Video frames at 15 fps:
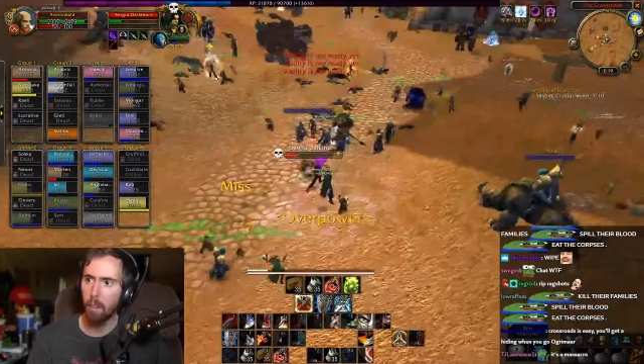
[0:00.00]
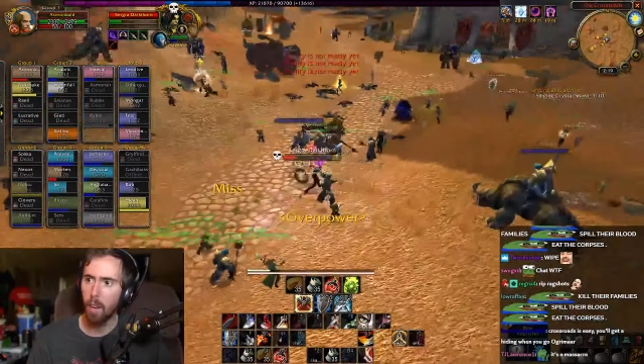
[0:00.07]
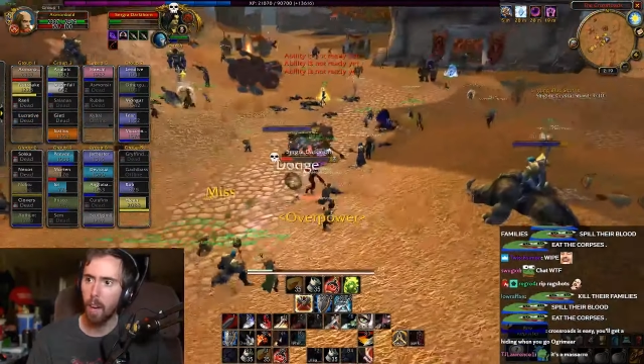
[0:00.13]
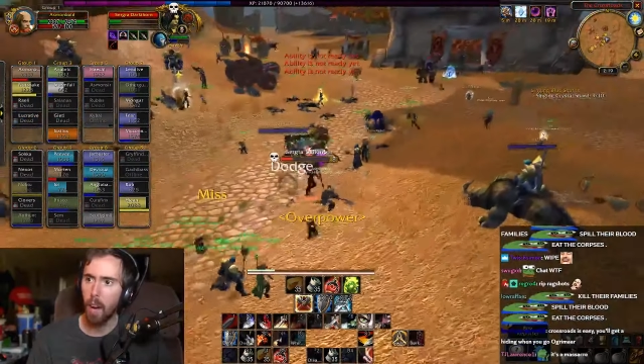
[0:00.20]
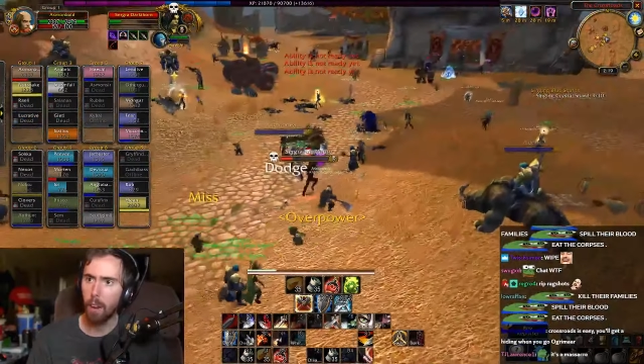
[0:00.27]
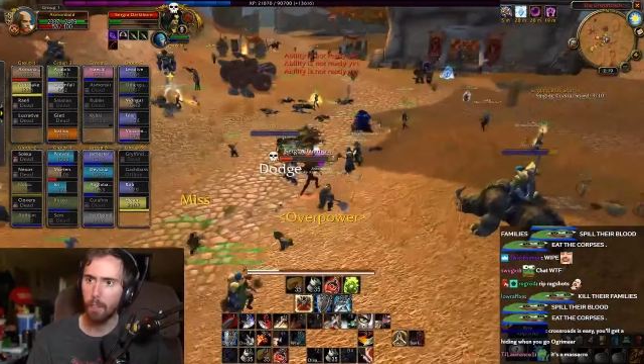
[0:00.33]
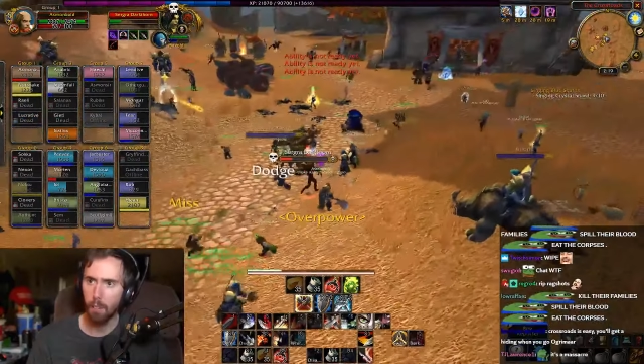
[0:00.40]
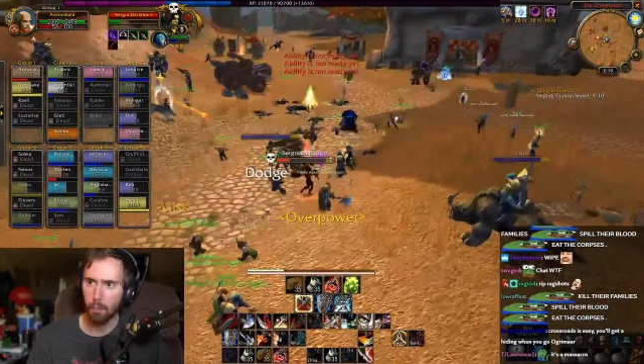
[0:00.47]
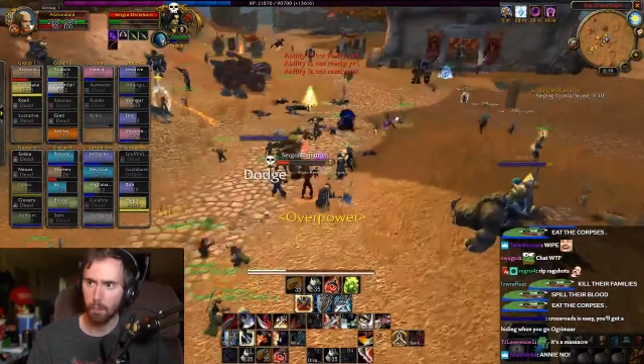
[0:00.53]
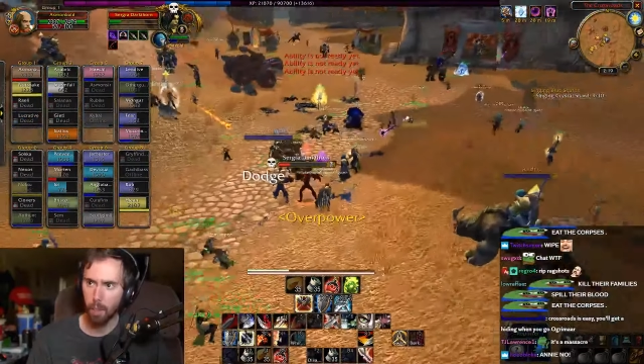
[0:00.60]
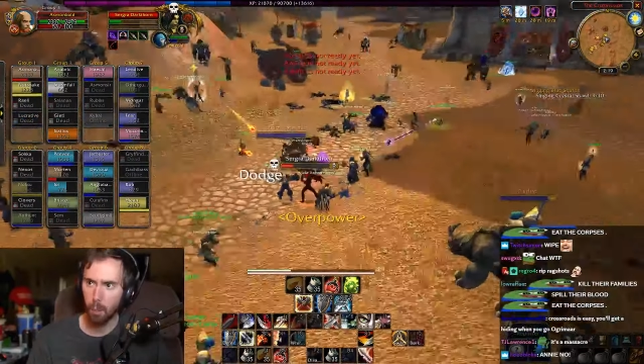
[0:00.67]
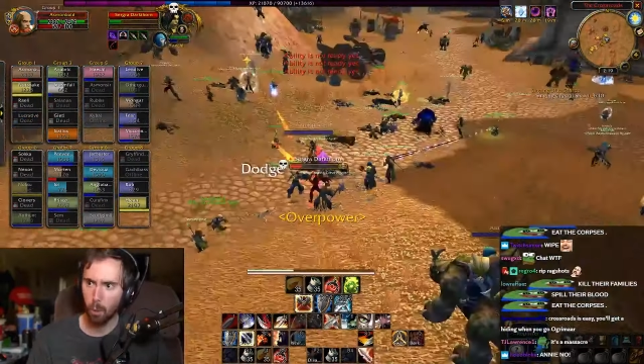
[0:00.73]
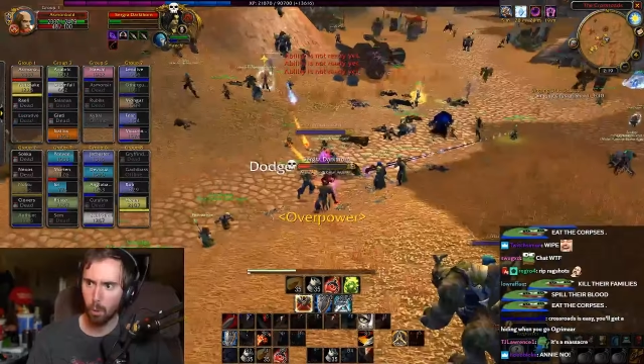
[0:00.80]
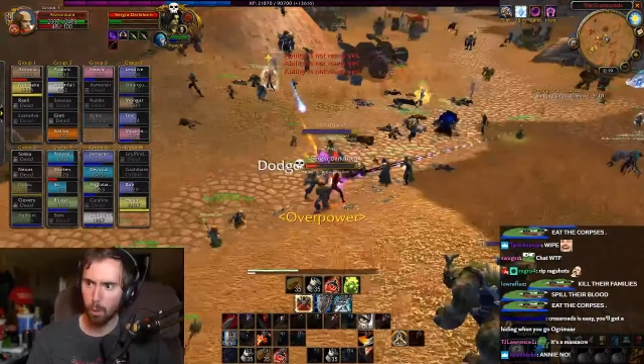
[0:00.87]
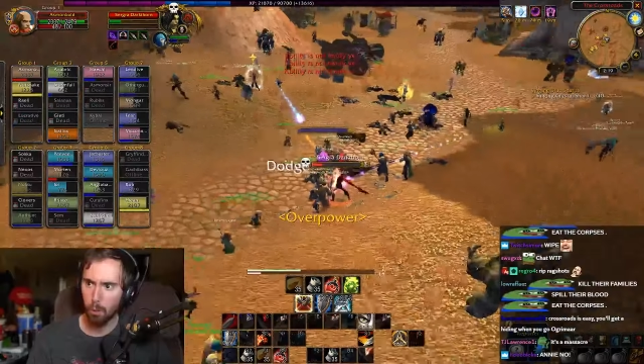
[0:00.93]
Obviously,
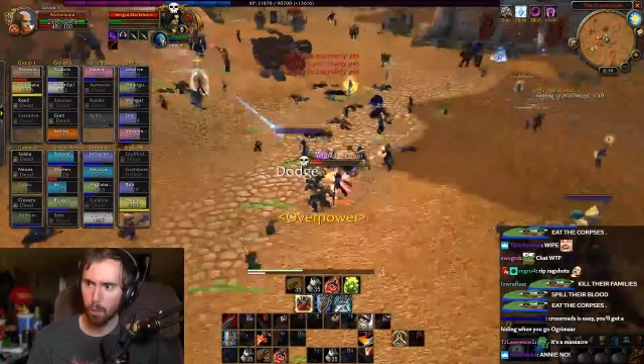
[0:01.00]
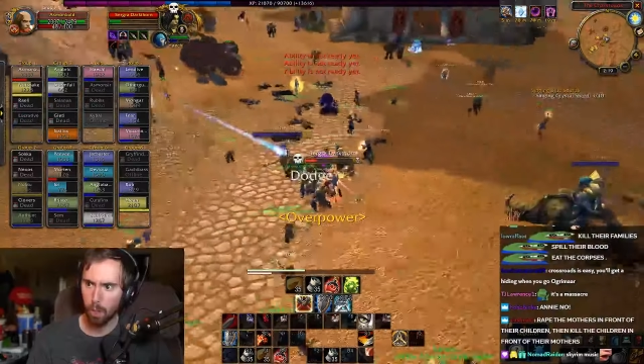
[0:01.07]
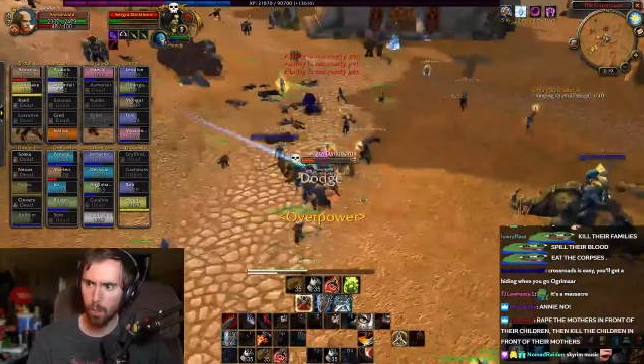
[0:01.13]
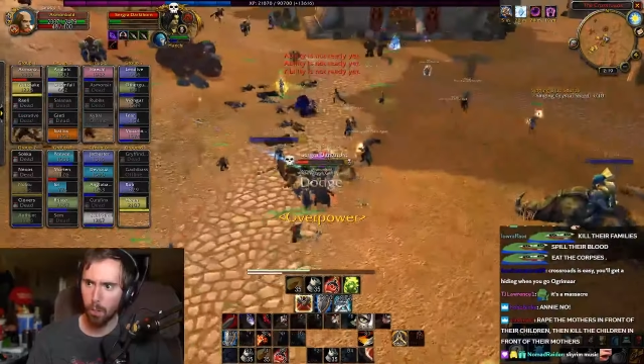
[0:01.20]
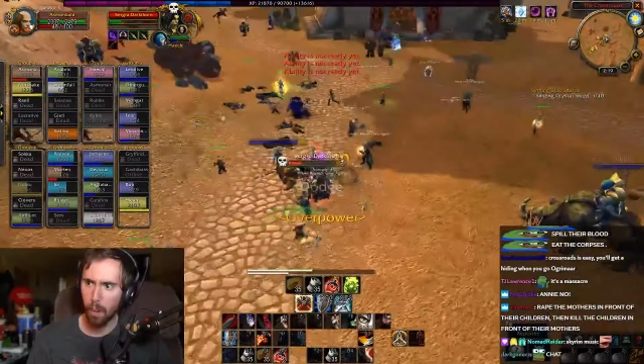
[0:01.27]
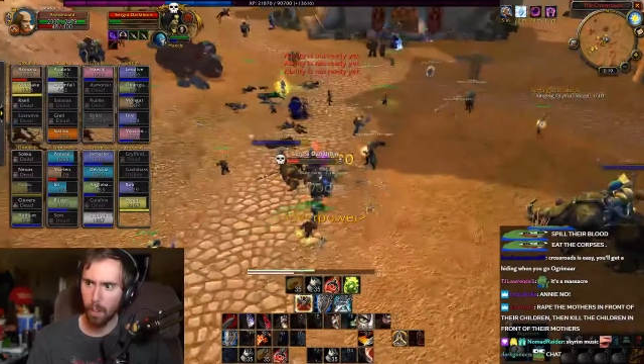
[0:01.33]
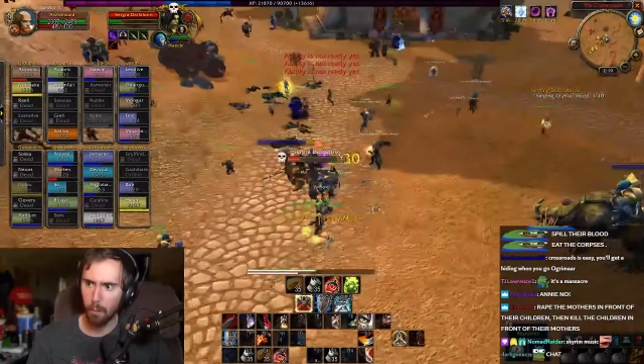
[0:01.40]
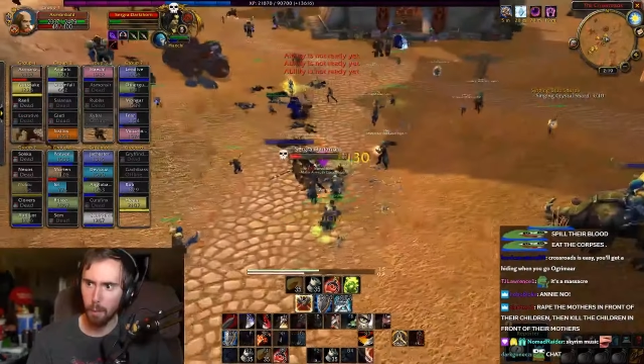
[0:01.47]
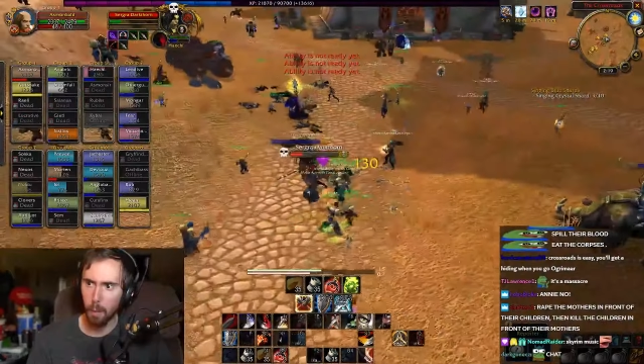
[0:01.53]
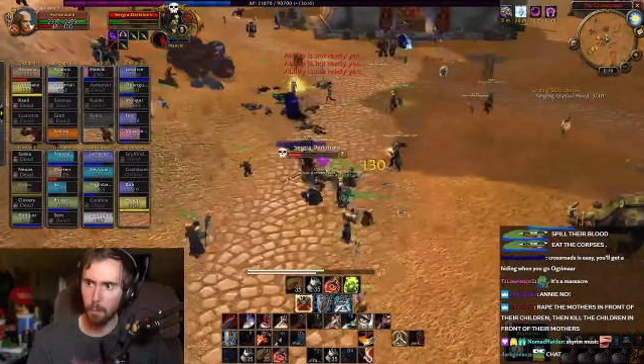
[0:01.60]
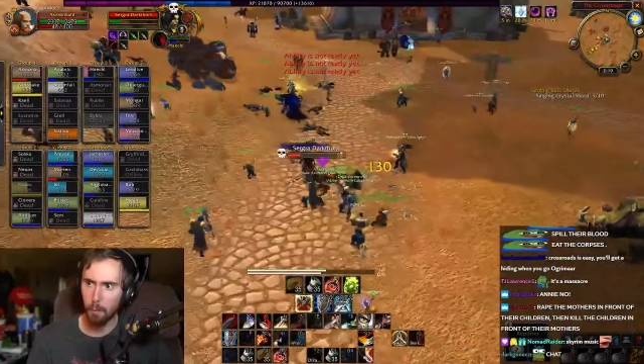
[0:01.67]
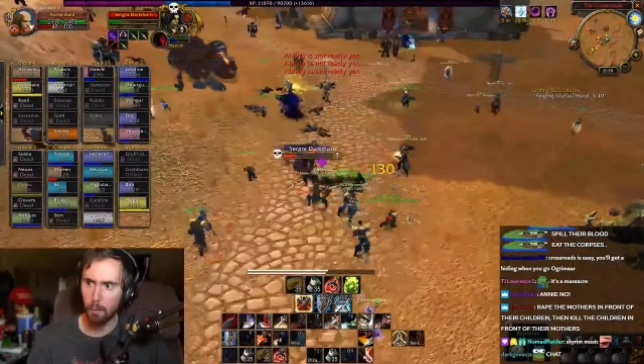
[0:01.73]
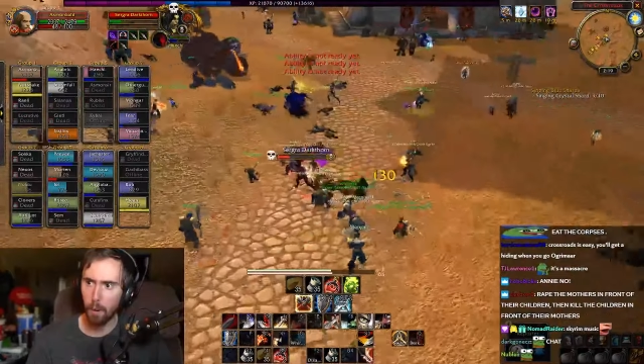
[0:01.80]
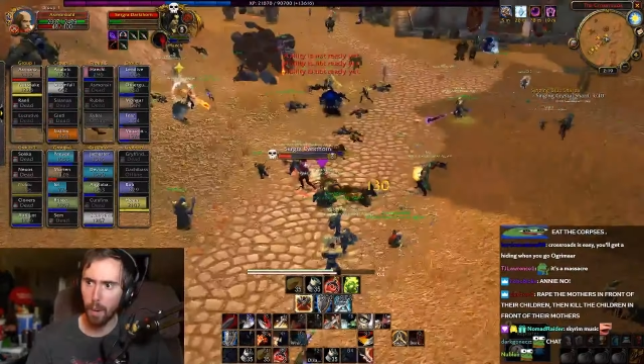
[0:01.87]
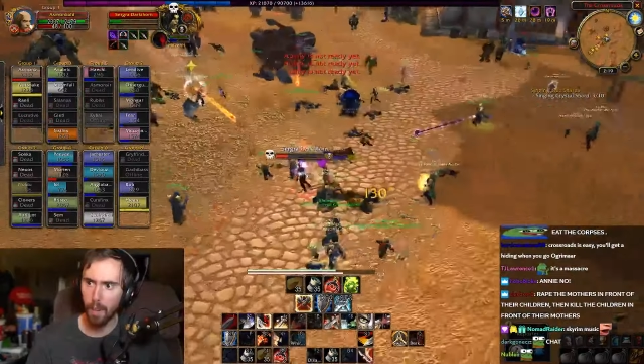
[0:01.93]
we're losing a lot of people
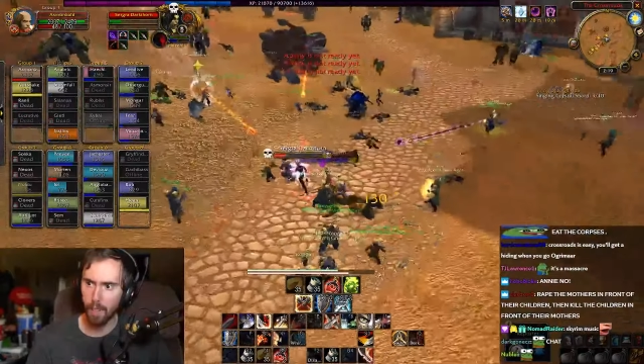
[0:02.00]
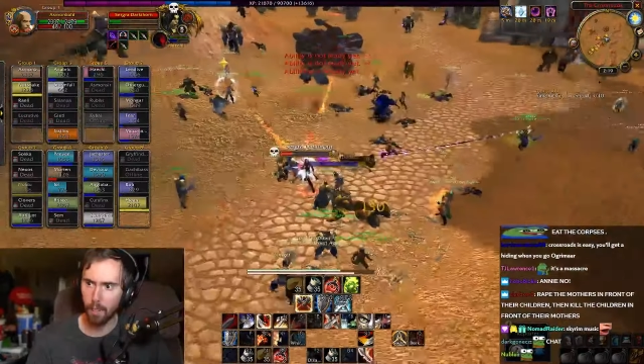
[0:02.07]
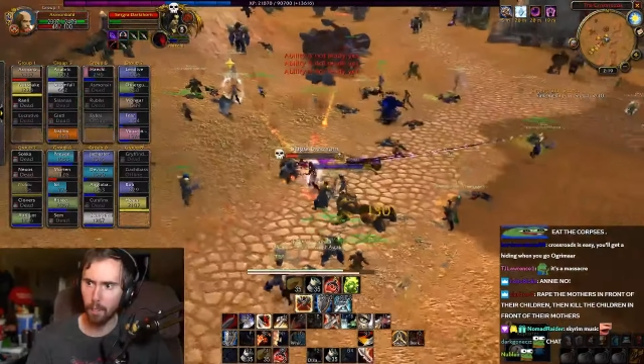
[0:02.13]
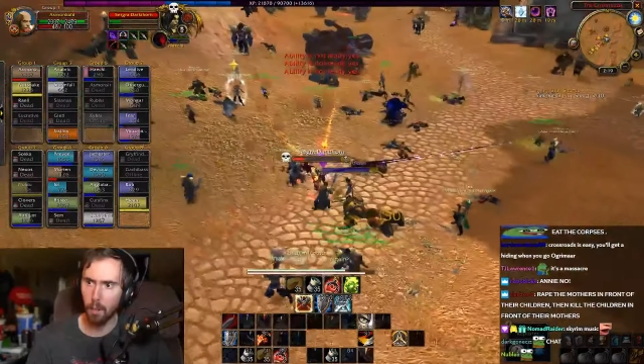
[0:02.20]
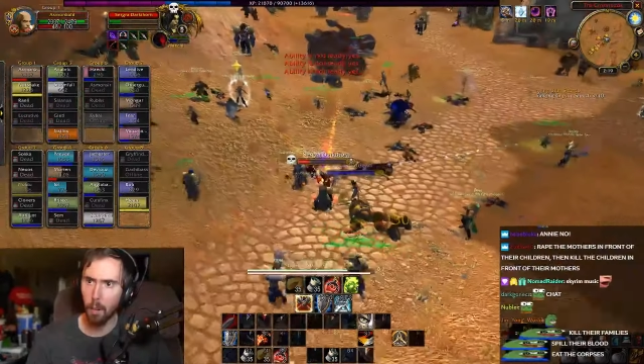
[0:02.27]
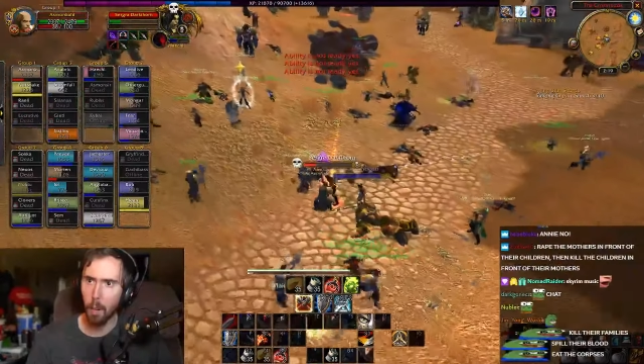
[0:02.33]
fighting her.